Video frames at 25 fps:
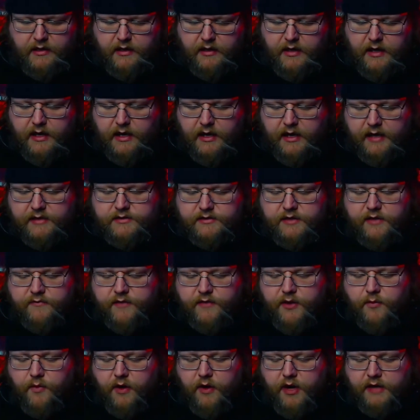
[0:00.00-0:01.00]
I actually
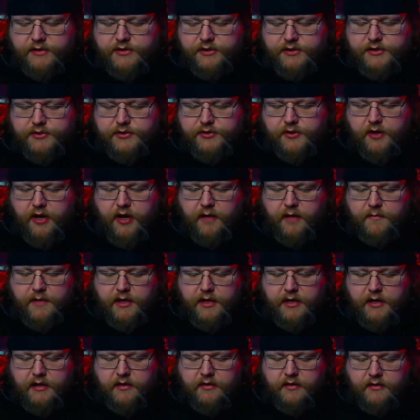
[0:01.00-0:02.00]
rewatched
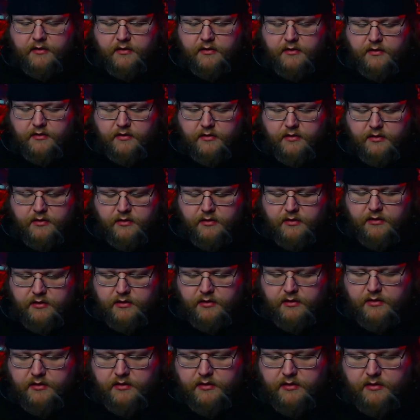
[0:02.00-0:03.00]
Trauma
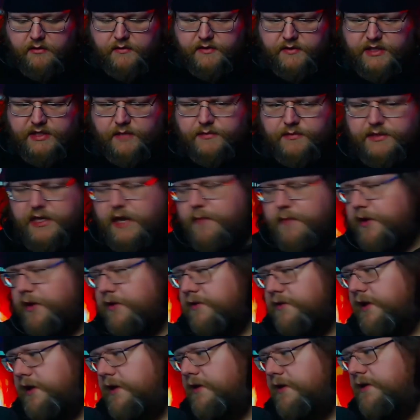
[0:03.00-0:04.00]
sometime
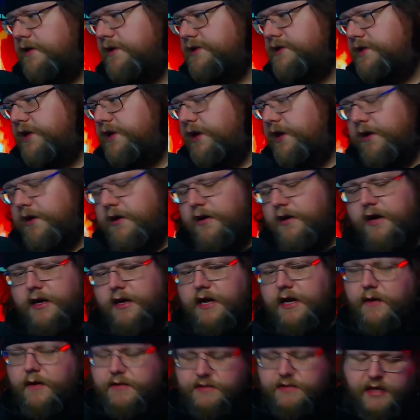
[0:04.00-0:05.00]
earlier this year, and
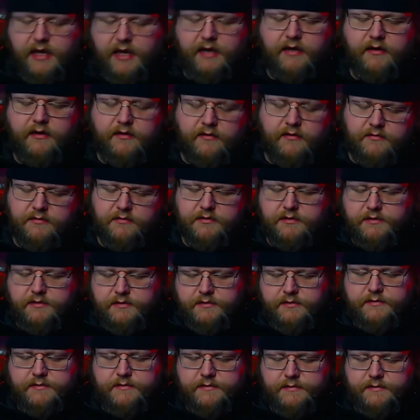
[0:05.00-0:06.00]
I was like,
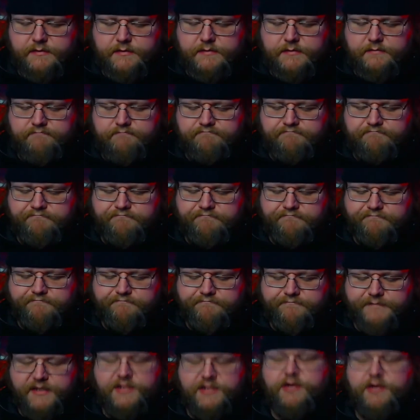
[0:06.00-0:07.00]

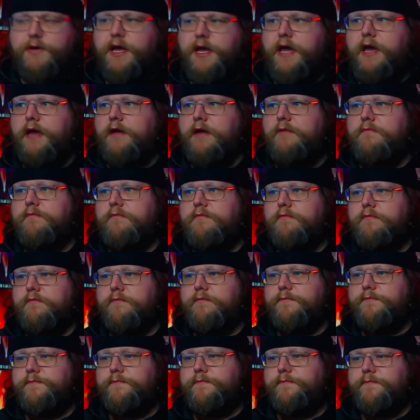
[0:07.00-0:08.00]
it's okay.
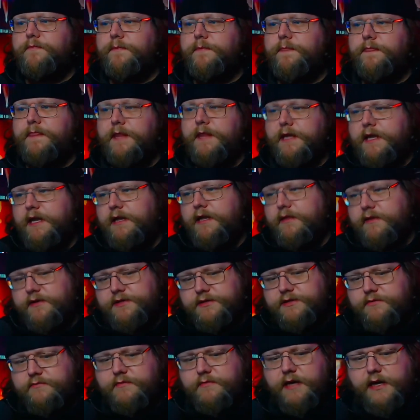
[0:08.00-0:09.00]
Again, there's
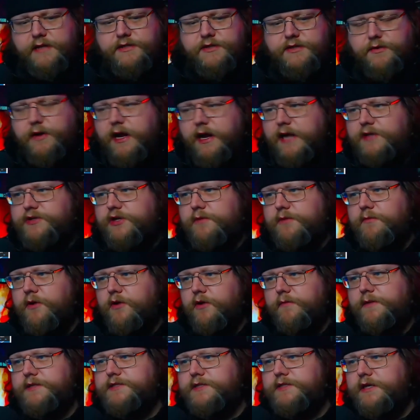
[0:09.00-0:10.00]
some head-scratching
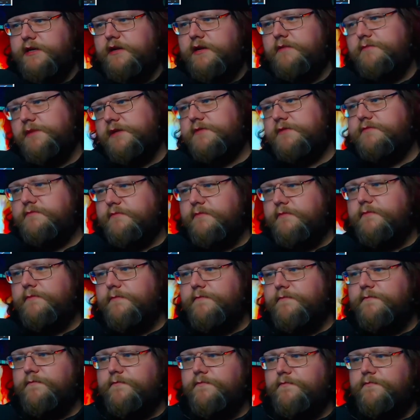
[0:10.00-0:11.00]
moments in it, but
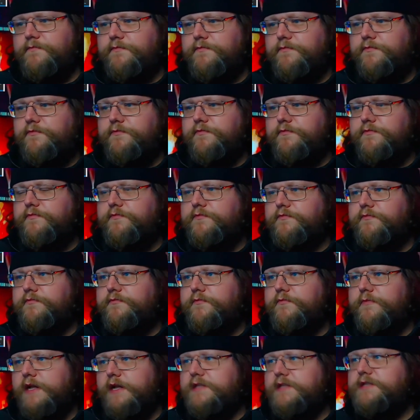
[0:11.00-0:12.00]

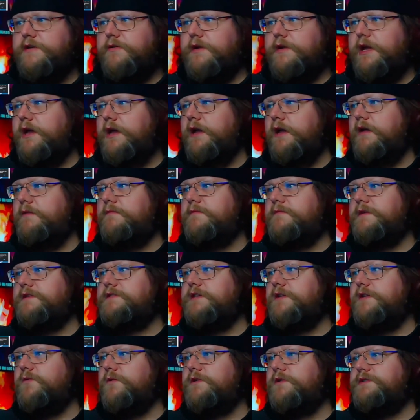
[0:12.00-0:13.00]
it's okay. Let's
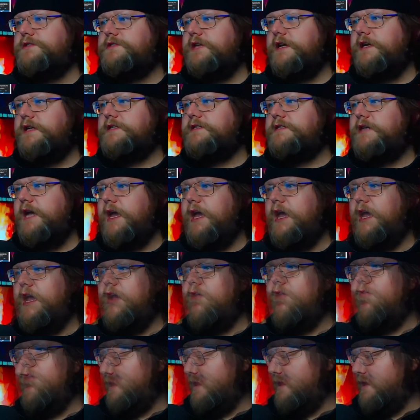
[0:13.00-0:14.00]
see, where's Santa at
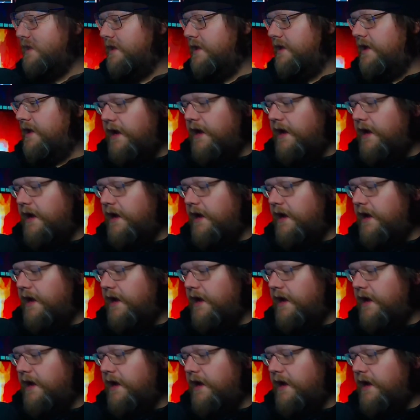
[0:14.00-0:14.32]
right now?